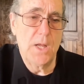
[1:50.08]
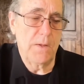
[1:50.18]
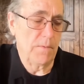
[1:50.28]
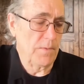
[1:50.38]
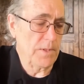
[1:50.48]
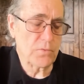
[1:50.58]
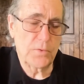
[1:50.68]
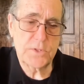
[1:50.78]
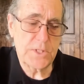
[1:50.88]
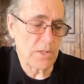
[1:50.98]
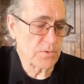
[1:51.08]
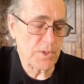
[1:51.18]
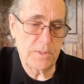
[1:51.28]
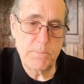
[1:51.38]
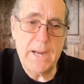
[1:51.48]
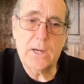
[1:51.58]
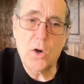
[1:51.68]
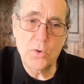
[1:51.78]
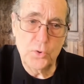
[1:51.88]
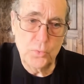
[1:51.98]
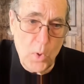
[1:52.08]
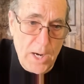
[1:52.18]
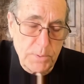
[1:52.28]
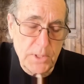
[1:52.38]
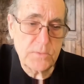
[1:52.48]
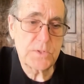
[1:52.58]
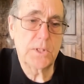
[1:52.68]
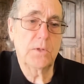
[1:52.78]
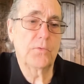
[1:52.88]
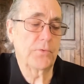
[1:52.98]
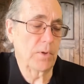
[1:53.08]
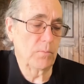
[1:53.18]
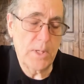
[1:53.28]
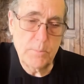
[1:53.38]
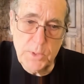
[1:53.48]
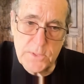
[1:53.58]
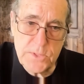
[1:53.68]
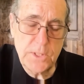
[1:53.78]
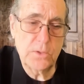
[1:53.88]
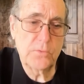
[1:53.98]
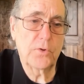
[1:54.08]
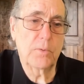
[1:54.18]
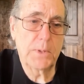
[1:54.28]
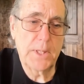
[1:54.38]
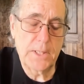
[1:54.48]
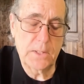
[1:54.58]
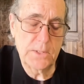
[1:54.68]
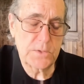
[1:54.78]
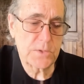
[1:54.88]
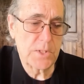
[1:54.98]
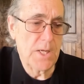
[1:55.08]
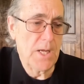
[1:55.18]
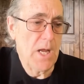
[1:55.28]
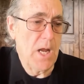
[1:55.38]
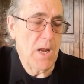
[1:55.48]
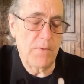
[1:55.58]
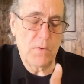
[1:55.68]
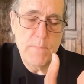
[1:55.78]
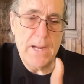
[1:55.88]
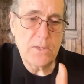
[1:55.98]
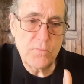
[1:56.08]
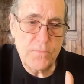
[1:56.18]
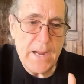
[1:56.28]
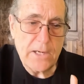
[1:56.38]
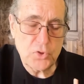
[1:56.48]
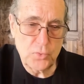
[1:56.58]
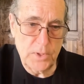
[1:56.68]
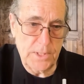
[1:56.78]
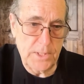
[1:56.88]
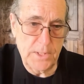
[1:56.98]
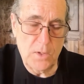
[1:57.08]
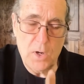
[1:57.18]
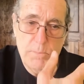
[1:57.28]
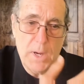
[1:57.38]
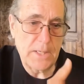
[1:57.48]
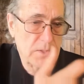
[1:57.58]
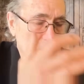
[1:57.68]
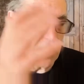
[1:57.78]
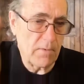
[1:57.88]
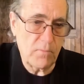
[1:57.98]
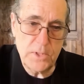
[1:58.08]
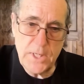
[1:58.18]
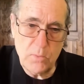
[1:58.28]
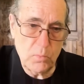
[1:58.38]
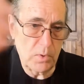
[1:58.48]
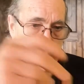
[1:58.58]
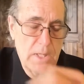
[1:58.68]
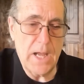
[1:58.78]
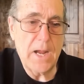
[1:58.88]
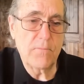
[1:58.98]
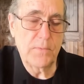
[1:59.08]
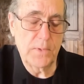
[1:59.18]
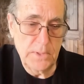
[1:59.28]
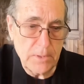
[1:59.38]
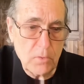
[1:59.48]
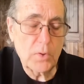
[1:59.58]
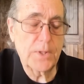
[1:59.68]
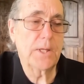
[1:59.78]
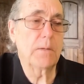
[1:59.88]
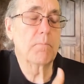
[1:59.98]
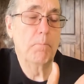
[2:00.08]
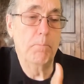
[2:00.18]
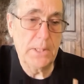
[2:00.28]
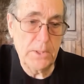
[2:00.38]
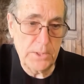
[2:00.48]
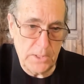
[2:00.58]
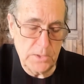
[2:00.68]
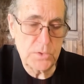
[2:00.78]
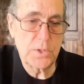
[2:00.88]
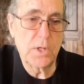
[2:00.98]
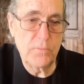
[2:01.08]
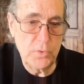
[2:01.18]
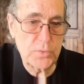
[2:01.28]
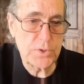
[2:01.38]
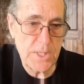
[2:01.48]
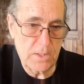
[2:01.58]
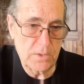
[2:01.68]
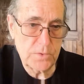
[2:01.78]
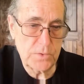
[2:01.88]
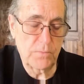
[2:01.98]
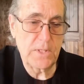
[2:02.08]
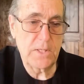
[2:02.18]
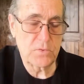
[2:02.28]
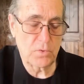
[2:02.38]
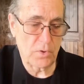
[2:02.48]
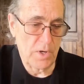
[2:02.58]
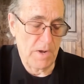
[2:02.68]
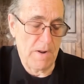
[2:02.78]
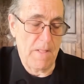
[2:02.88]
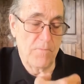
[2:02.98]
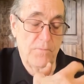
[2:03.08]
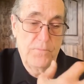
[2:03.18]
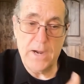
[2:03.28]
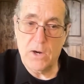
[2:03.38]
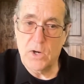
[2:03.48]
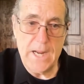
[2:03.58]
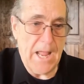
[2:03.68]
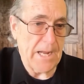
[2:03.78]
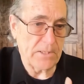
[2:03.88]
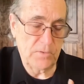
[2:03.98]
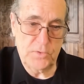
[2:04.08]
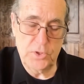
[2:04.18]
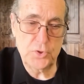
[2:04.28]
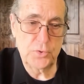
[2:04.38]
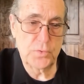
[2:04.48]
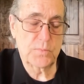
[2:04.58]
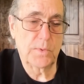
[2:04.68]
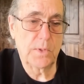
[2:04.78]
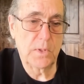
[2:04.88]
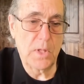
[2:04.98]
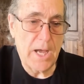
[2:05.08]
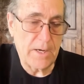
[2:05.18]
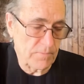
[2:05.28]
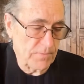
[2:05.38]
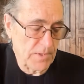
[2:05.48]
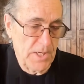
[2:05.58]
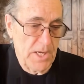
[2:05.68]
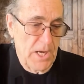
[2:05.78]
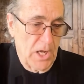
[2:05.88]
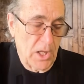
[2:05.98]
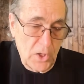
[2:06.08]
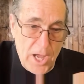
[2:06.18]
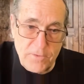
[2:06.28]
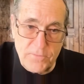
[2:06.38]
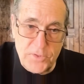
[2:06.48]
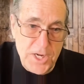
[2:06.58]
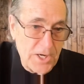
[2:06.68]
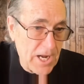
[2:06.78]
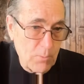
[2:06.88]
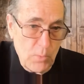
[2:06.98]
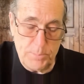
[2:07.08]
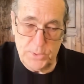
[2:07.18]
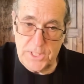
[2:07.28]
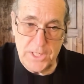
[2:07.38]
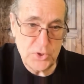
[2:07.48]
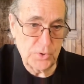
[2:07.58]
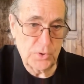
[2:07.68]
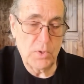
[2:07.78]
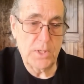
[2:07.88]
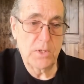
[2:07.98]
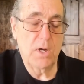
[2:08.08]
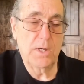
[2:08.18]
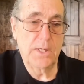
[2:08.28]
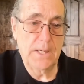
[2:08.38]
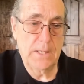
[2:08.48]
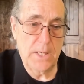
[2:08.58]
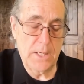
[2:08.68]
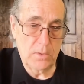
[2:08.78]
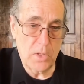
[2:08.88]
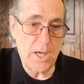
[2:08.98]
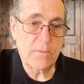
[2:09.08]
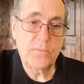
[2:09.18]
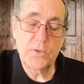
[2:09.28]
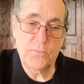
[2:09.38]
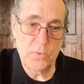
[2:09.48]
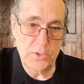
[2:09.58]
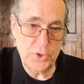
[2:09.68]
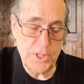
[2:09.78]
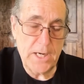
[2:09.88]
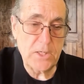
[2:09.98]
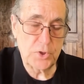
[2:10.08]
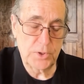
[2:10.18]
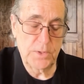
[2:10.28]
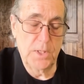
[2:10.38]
These are the cells that make our new white blood cells, our red blood cells, our platelets. They're manufacturing in our bodies every day we're alive, literally billions of new cells. So these are very active tissues with a lot of DNA replication going on and a lot of differentiation.